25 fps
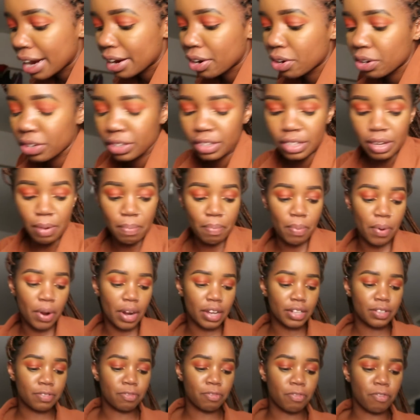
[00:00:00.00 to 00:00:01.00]
I got some
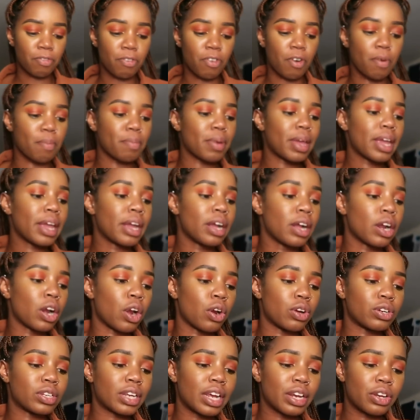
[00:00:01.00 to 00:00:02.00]
products from
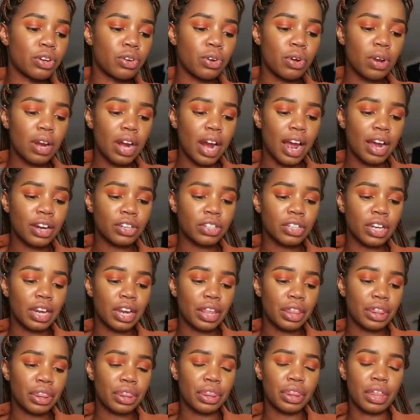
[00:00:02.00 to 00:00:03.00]
Inglot. I don't
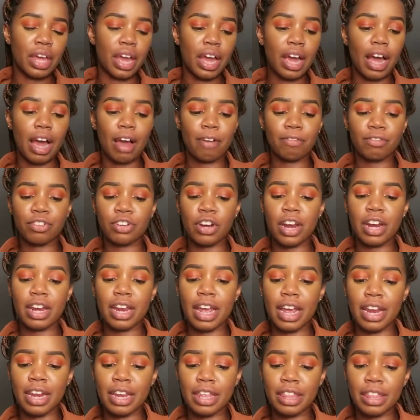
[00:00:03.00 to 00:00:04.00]
actually think I've tried
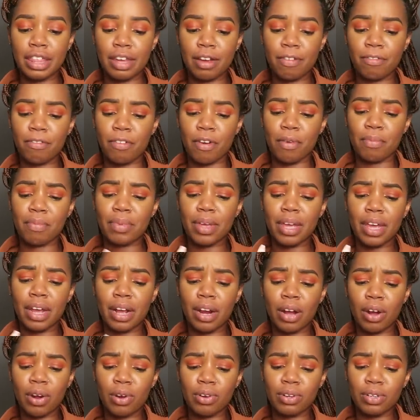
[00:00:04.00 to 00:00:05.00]
anything from
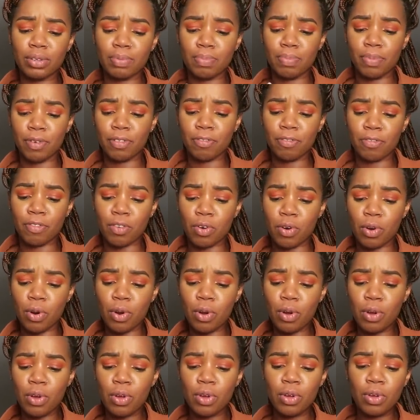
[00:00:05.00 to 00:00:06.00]
Inglot
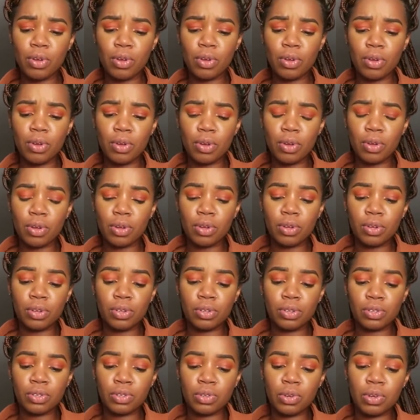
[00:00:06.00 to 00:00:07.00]
before.
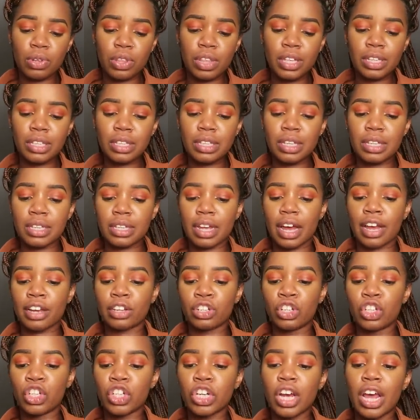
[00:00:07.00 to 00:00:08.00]
So this is a
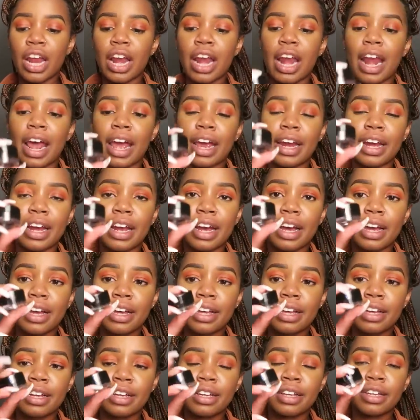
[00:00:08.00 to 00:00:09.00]
gel
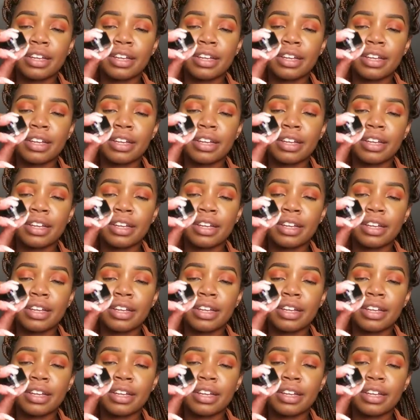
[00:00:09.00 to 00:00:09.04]
liner.